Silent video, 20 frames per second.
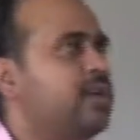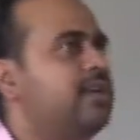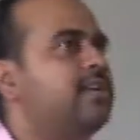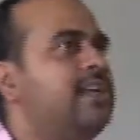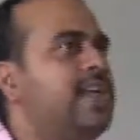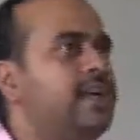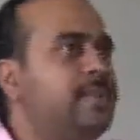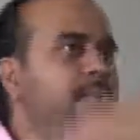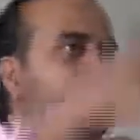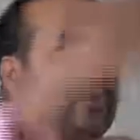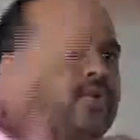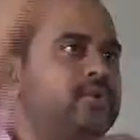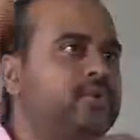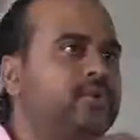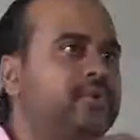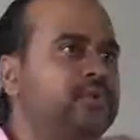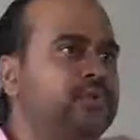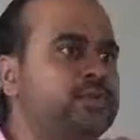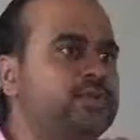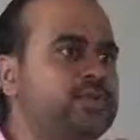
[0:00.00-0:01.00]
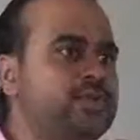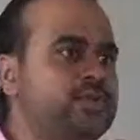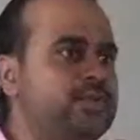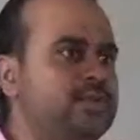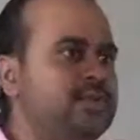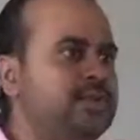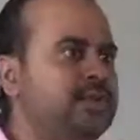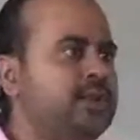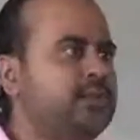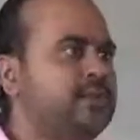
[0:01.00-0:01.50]
Dream about the
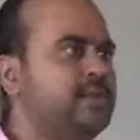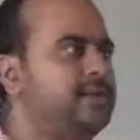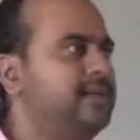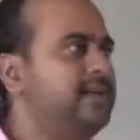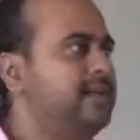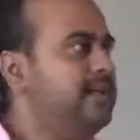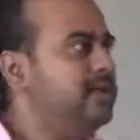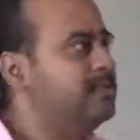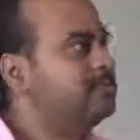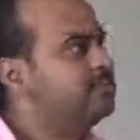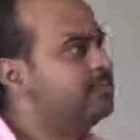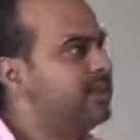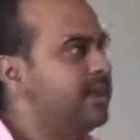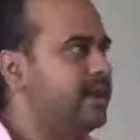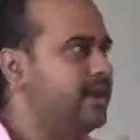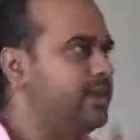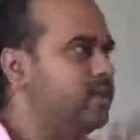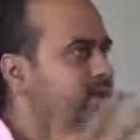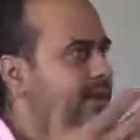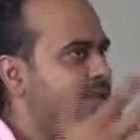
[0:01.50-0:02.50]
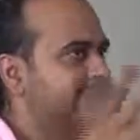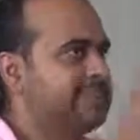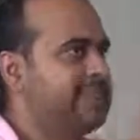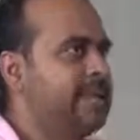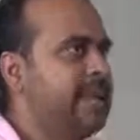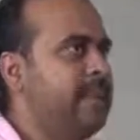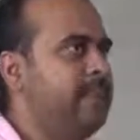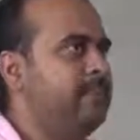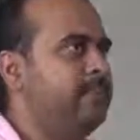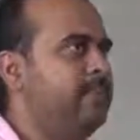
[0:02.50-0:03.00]
future. Dreams are a good
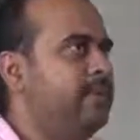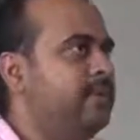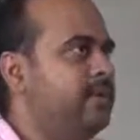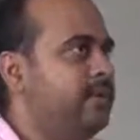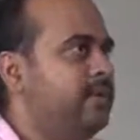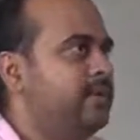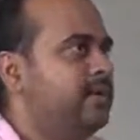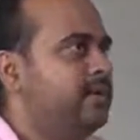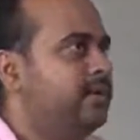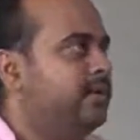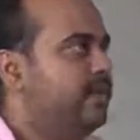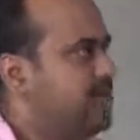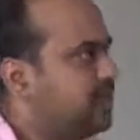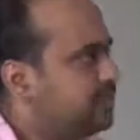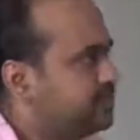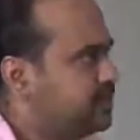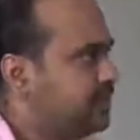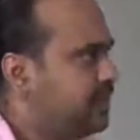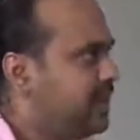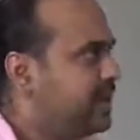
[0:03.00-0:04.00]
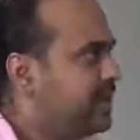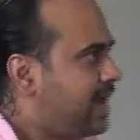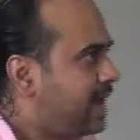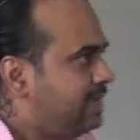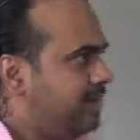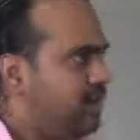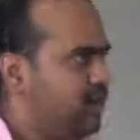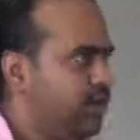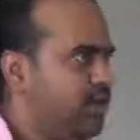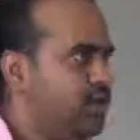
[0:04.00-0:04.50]
escape. Dreams mean
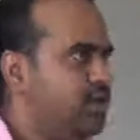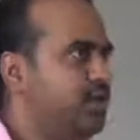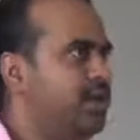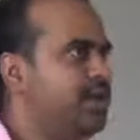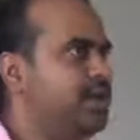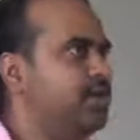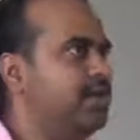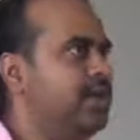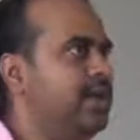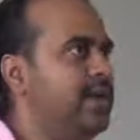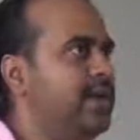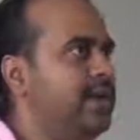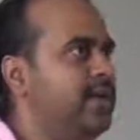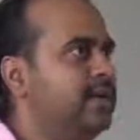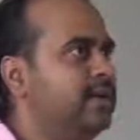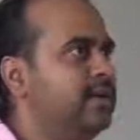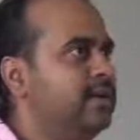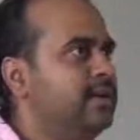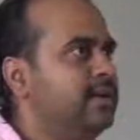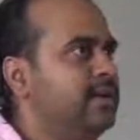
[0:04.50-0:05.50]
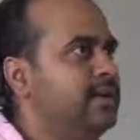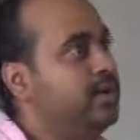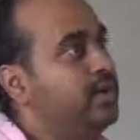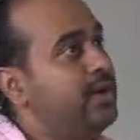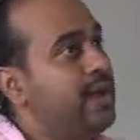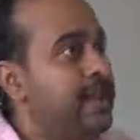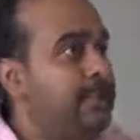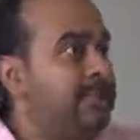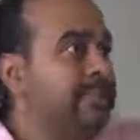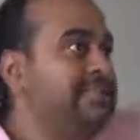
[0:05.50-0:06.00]
I will not do it today. It
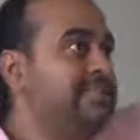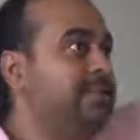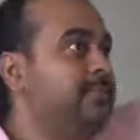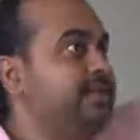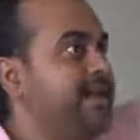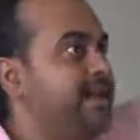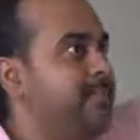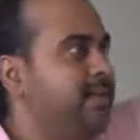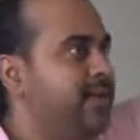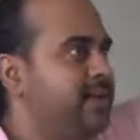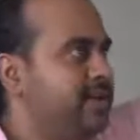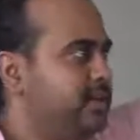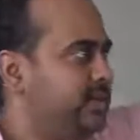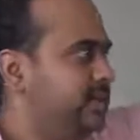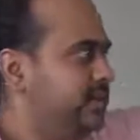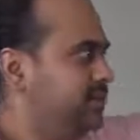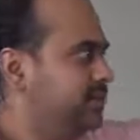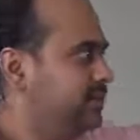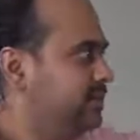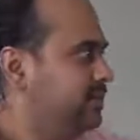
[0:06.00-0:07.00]
will happen sometime later.